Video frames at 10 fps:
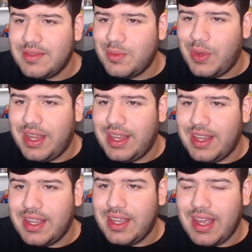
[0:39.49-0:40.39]

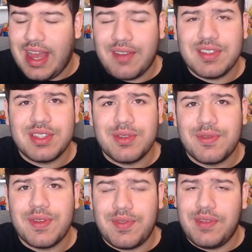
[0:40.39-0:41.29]
We have to do
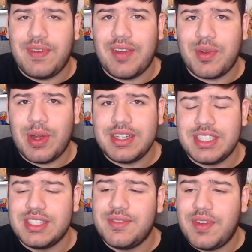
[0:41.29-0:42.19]
55
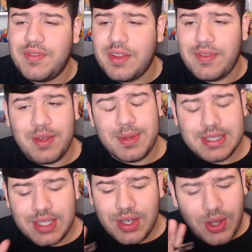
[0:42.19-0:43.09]
questions in 55 minutes.